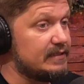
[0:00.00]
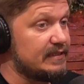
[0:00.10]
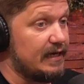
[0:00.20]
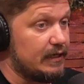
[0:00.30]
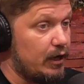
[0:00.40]

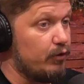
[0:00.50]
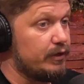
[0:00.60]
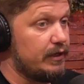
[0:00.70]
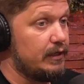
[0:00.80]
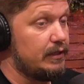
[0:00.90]
a
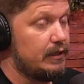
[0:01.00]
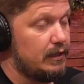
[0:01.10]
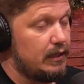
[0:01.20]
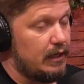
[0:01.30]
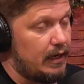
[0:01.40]
coconut
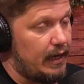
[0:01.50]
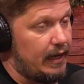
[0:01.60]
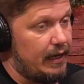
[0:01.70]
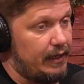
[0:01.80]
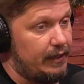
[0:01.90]

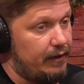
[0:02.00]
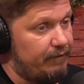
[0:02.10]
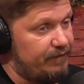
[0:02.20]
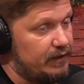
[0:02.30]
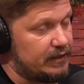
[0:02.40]
and
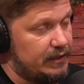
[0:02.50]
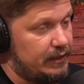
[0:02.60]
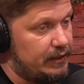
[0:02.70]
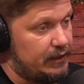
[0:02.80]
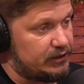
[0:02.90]

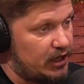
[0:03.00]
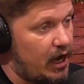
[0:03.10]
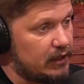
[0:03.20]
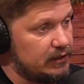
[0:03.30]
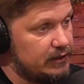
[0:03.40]
a
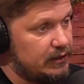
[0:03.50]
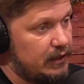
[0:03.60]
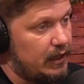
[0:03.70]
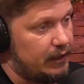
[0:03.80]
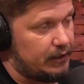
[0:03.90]
chocolate
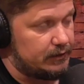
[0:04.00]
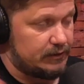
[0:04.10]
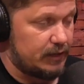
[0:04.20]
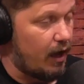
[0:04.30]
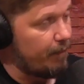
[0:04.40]
and cut the
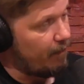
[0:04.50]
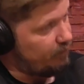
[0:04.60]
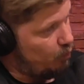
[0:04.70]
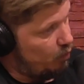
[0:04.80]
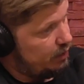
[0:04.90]
top off of
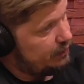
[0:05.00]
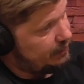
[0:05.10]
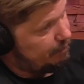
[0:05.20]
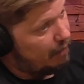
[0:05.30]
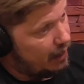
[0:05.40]
one and the
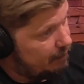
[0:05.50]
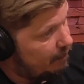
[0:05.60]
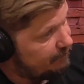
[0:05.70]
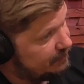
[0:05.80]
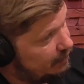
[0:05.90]
bottom
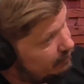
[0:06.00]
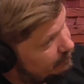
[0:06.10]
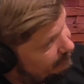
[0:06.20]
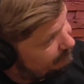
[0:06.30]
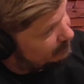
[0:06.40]
off the other
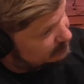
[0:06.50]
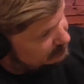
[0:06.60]
and fucking